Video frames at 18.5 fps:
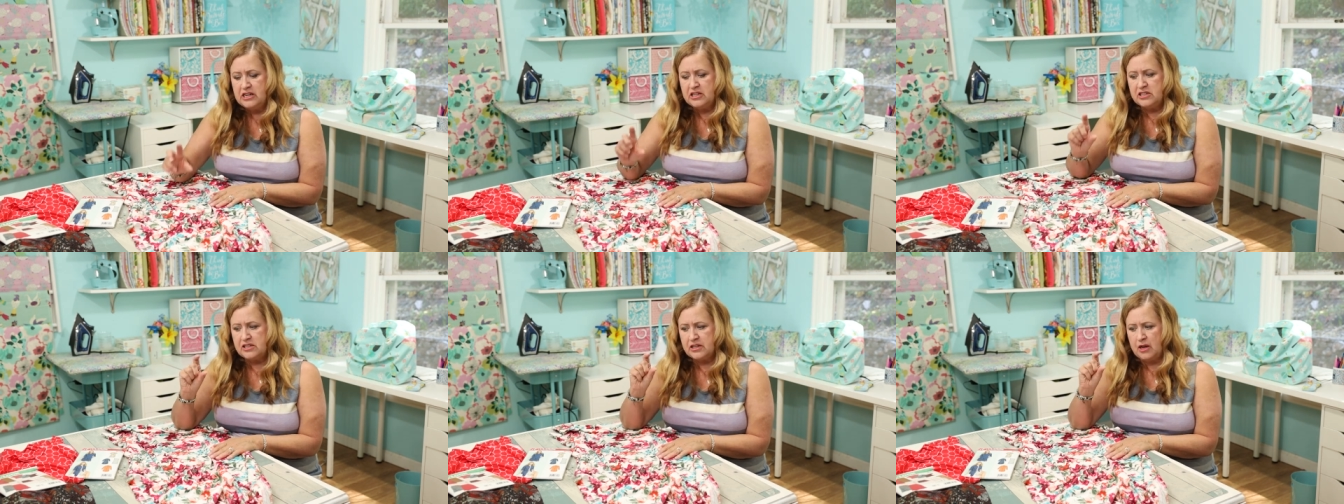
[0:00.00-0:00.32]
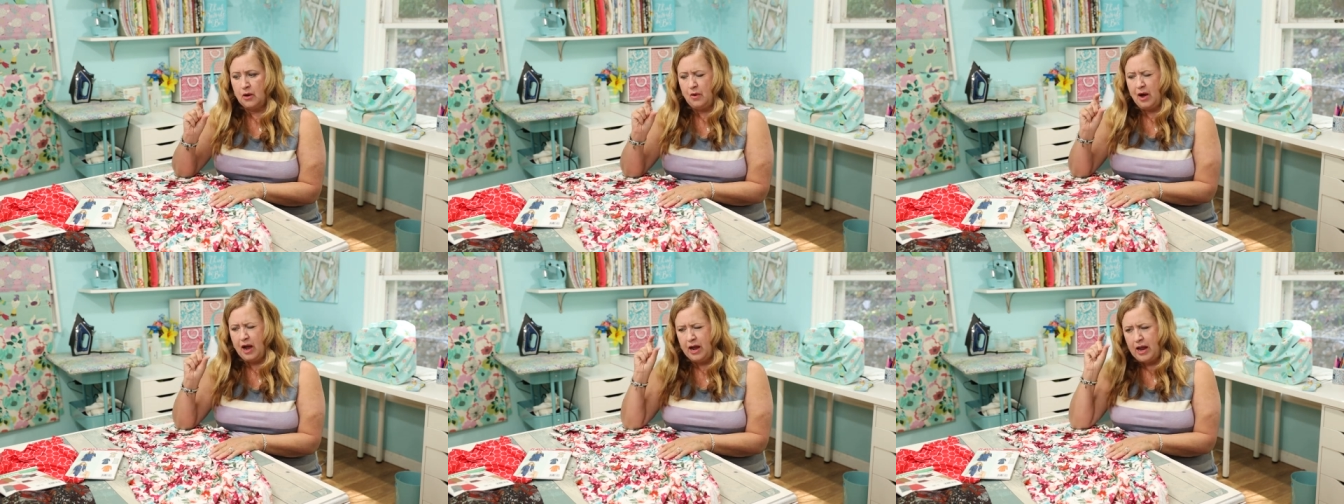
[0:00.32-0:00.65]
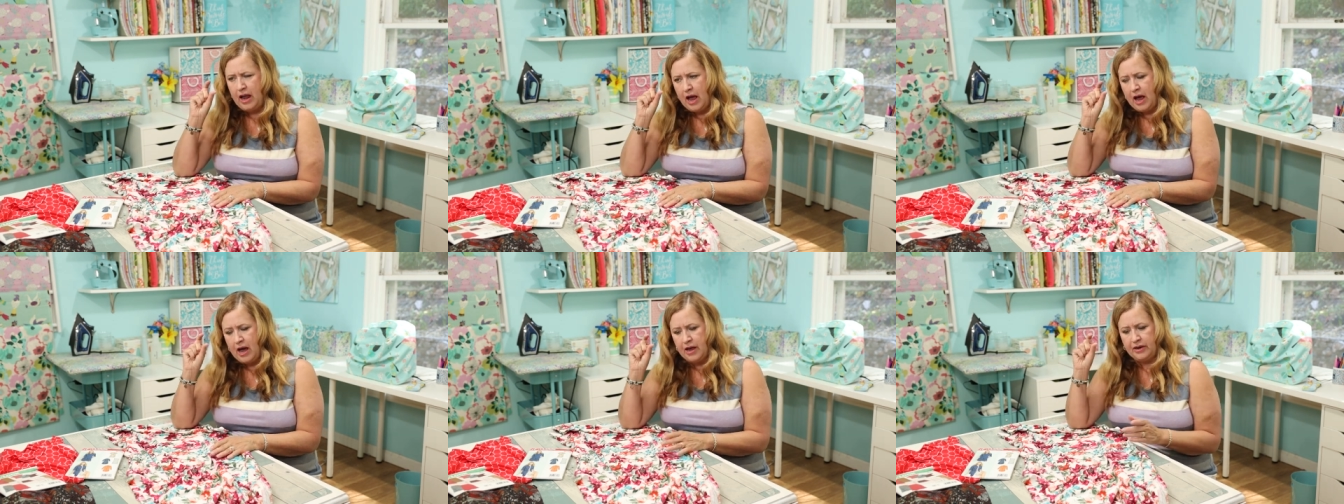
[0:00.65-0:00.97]
so I
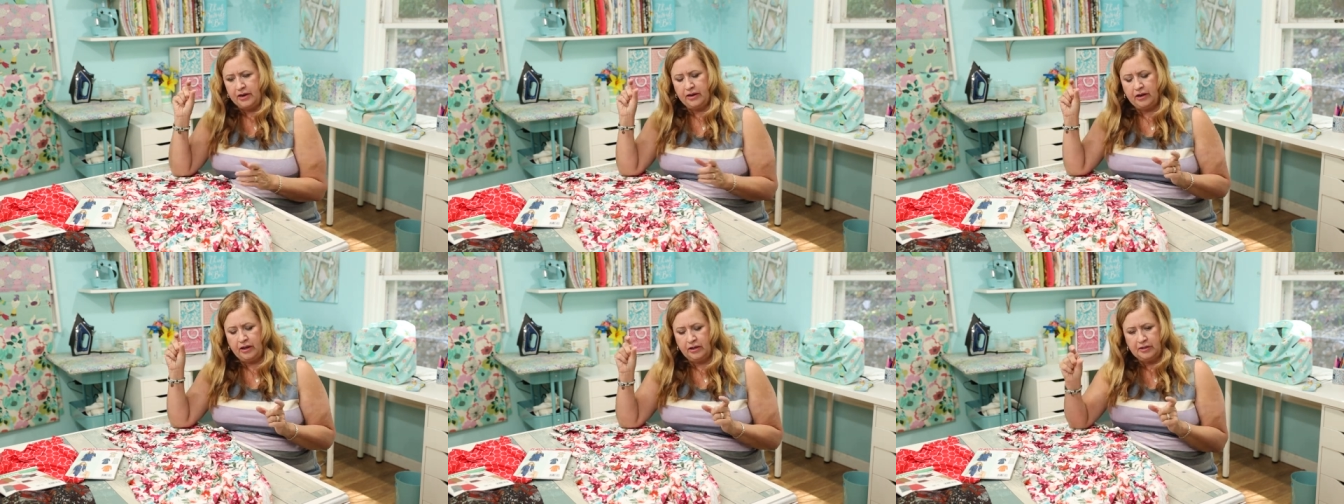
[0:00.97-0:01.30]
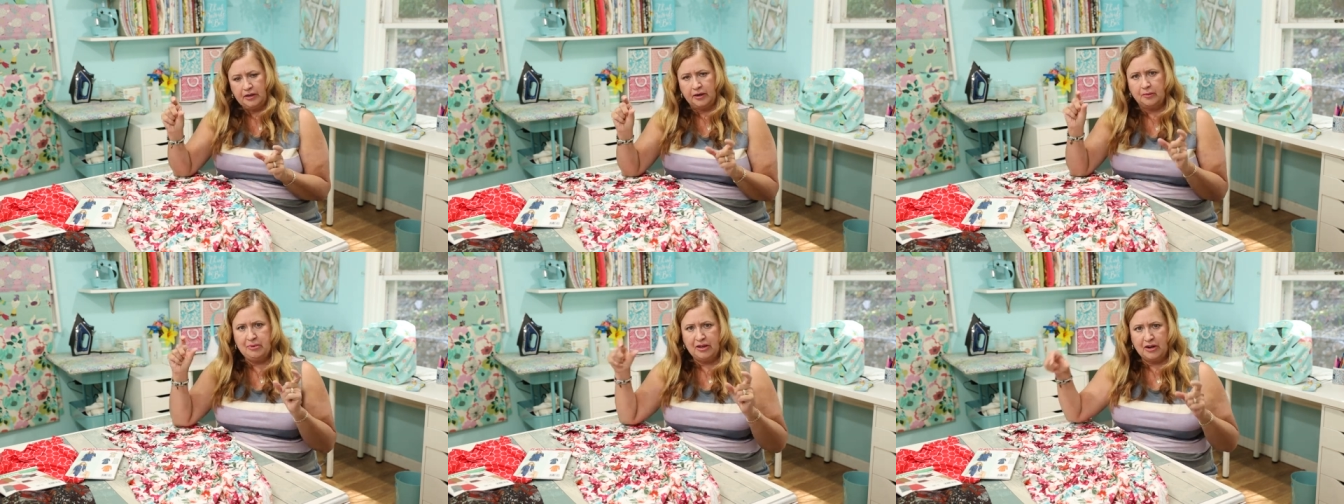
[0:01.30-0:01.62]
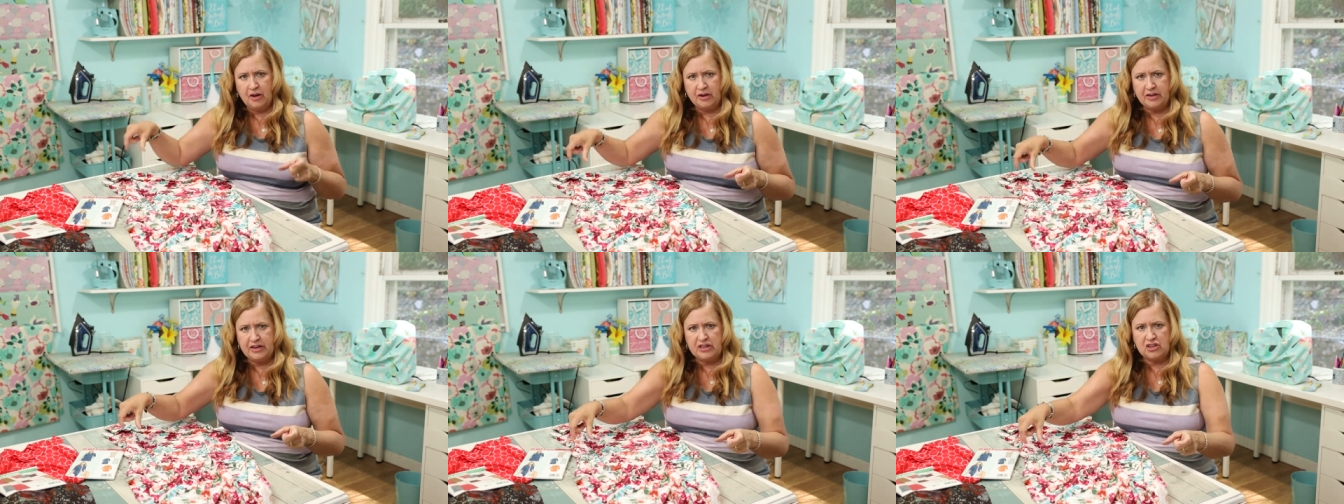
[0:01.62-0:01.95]
added a little
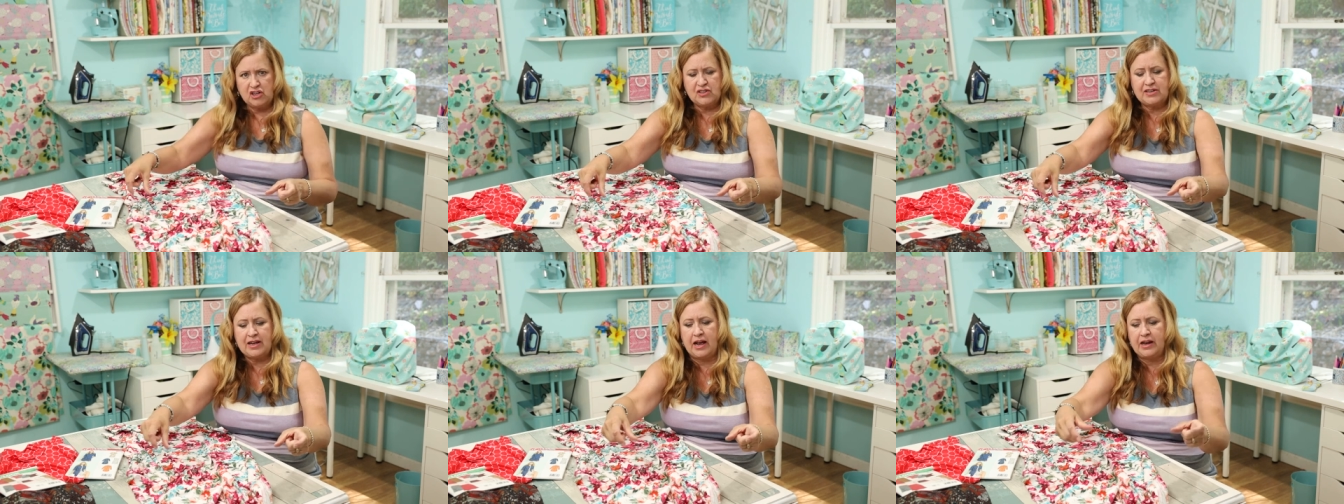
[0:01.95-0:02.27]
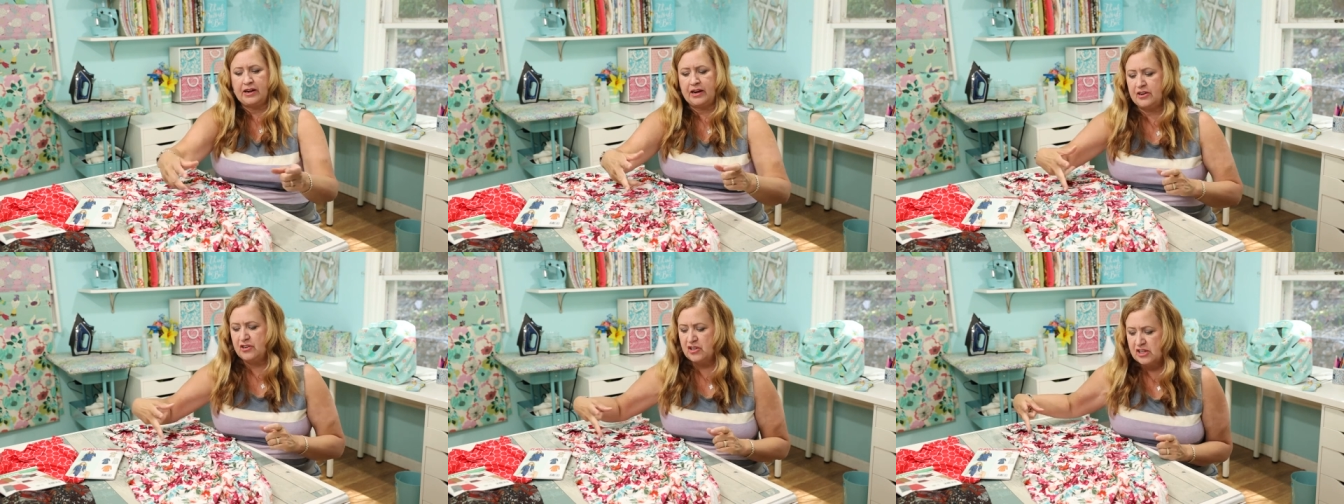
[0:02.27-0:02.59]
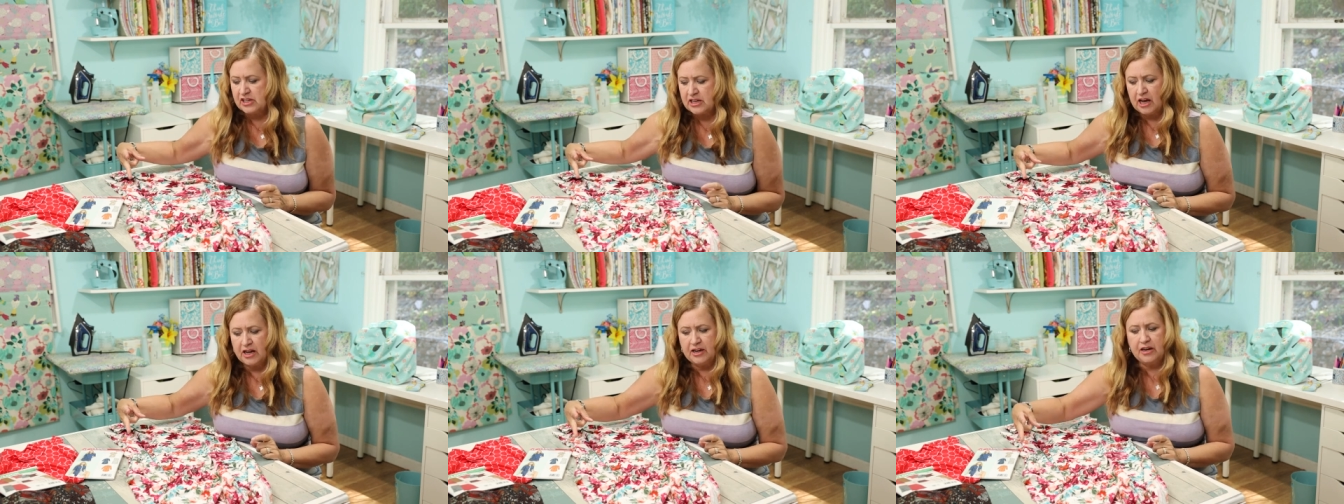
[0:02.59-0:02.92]
bit on each side. I
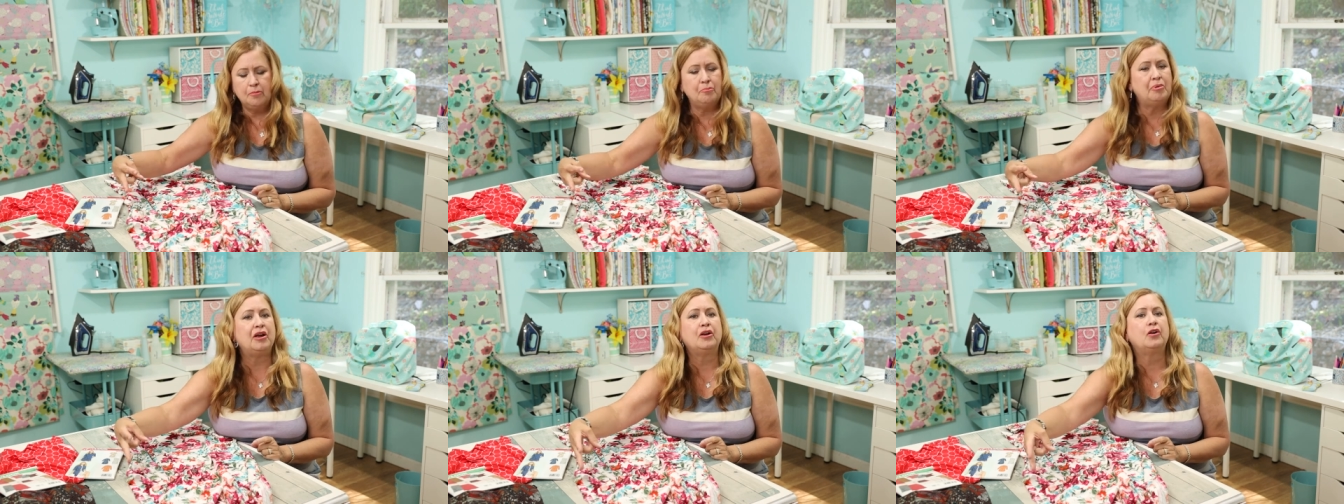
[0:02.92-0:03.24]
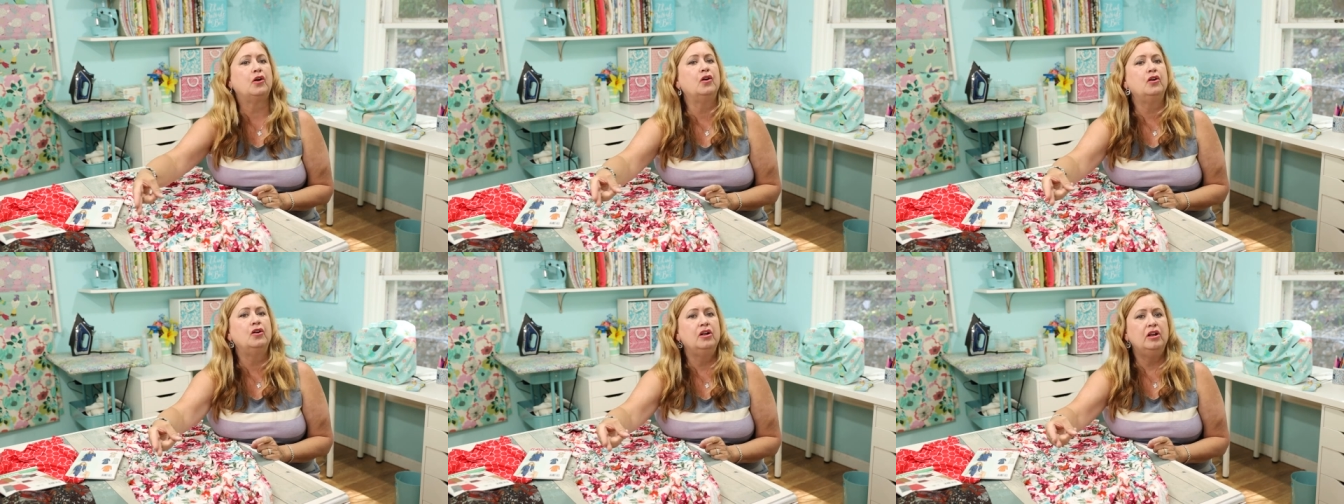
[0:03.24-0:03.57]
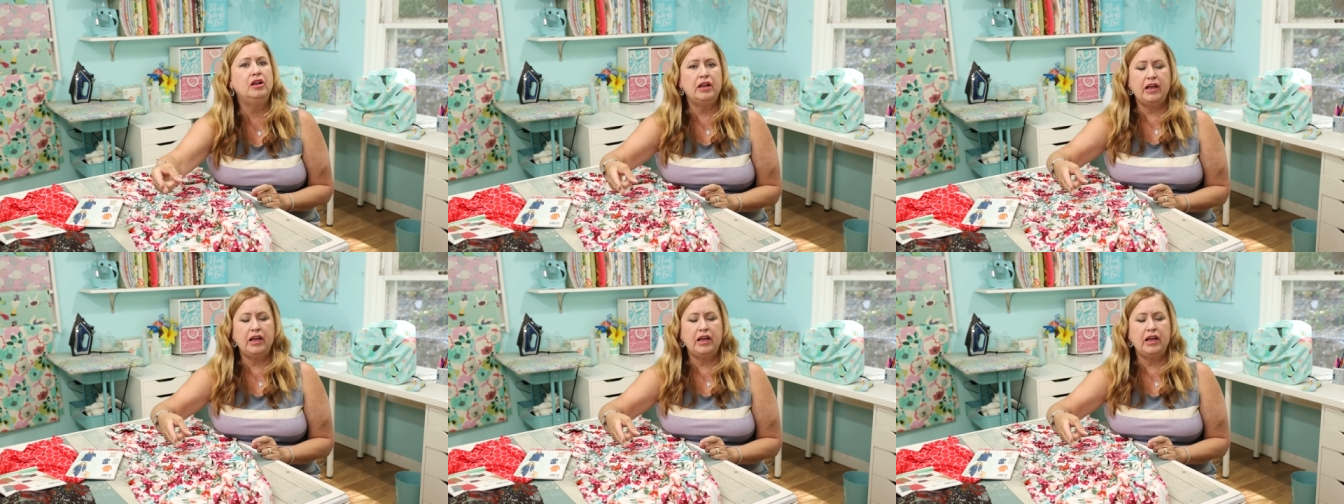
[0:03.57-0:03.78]
just cut it bigger.